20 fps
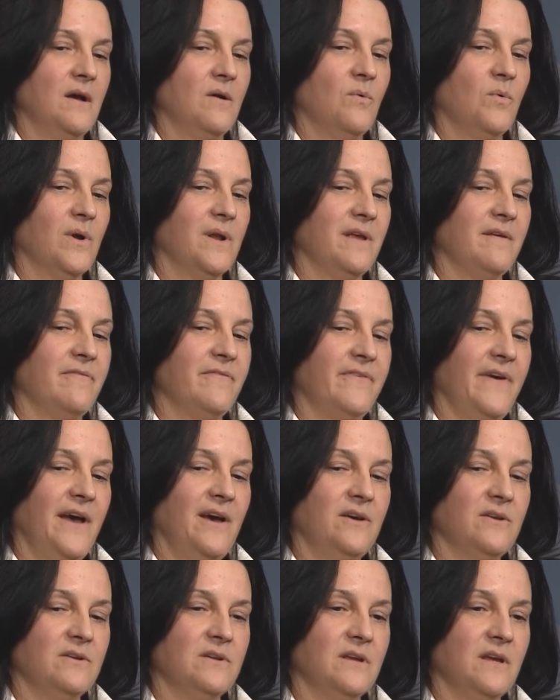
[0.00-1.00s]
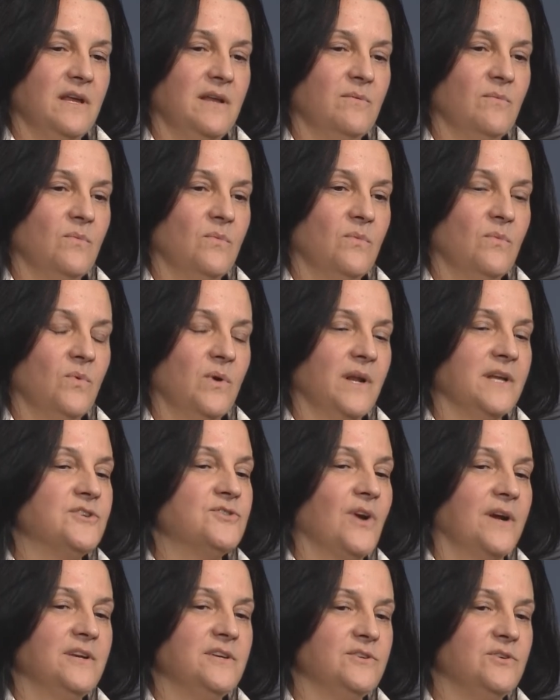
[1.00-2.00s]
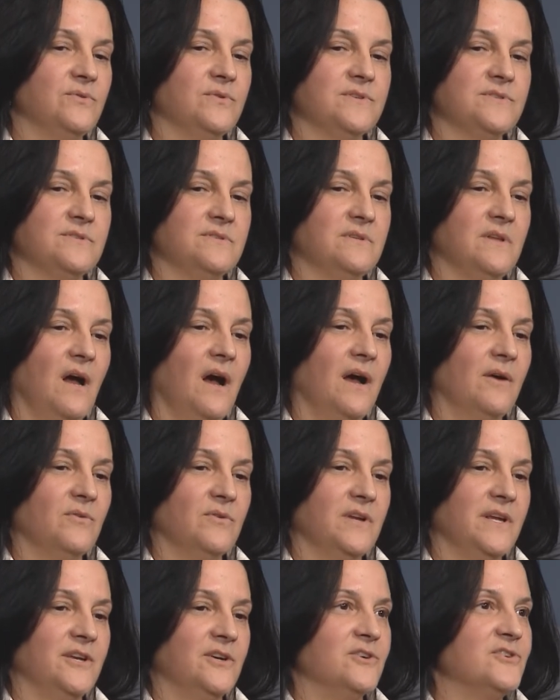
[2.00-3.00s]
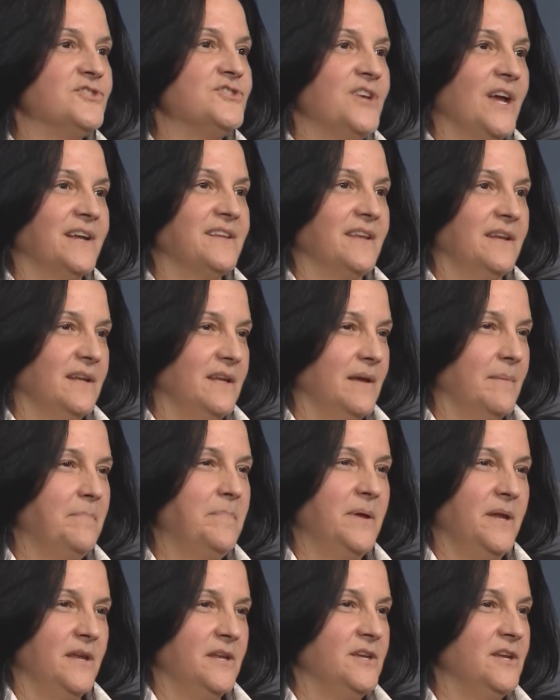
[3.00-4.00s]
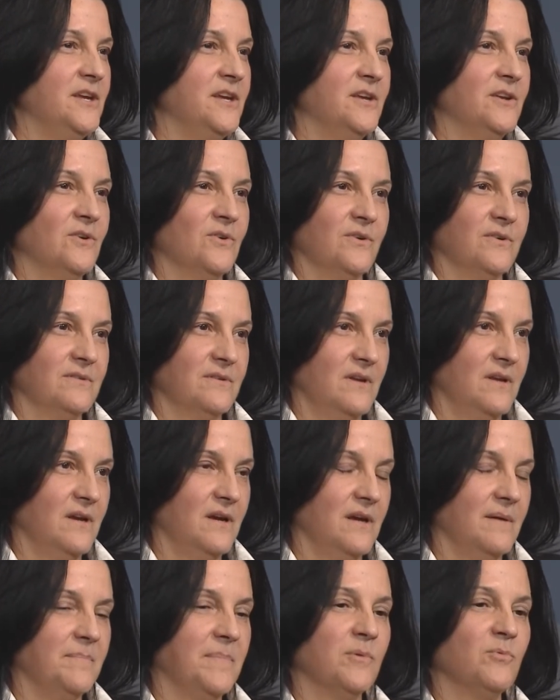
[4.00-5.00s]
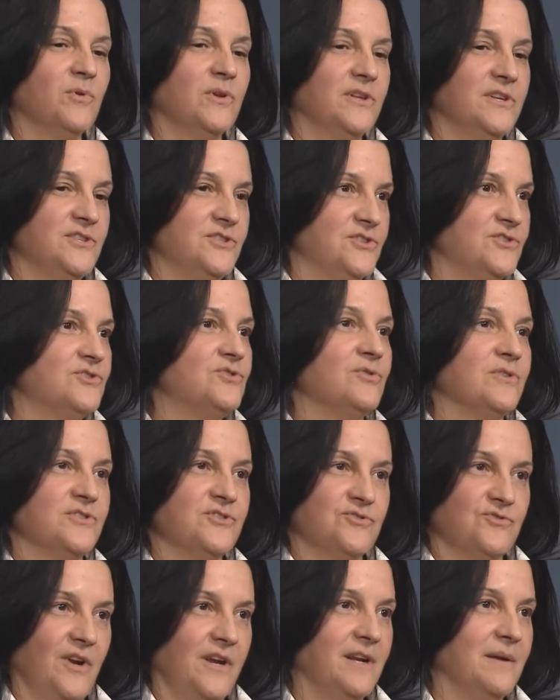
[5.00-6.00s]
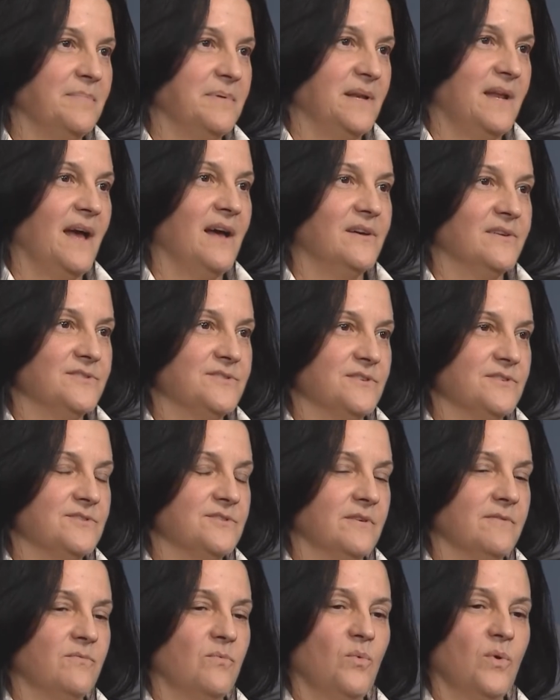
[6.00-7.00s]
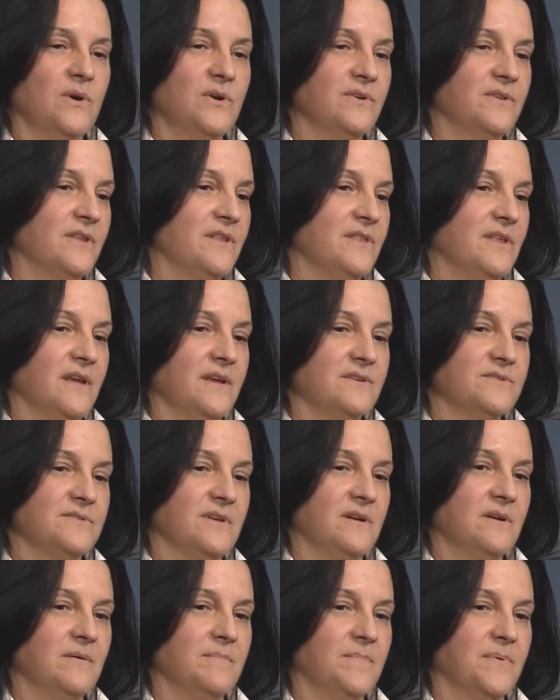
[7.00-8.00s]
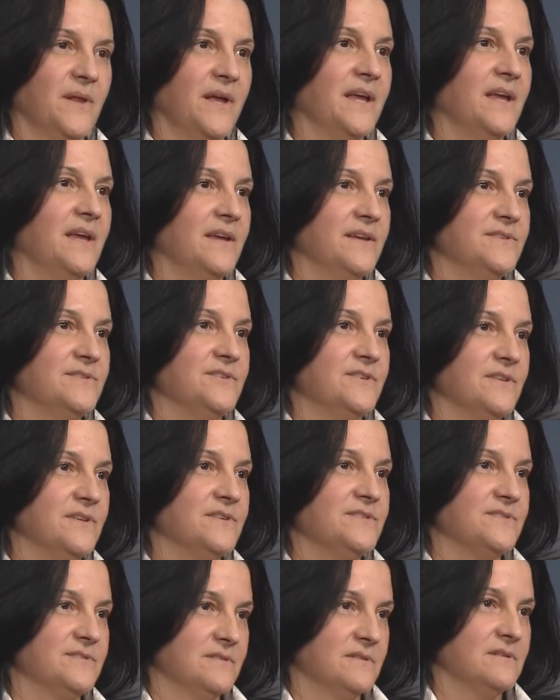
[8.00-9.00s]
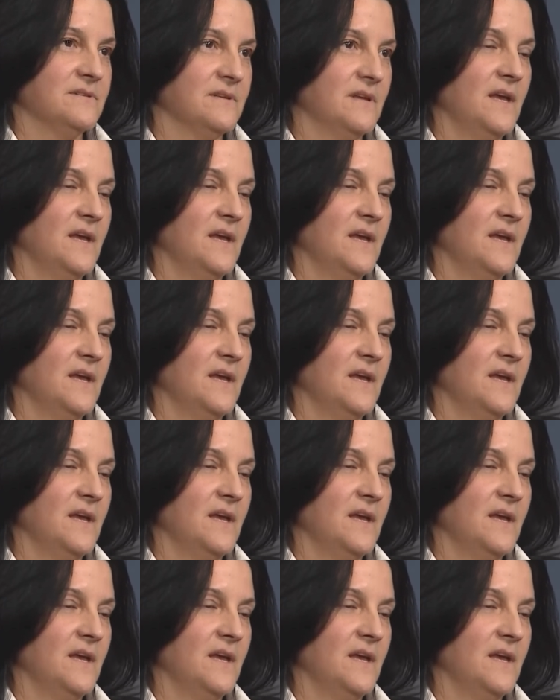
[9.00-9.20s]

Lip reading: What I found, and what I try to do, is not interject any opinion, but really just do a straight up analysis of what are the things that are playing into this.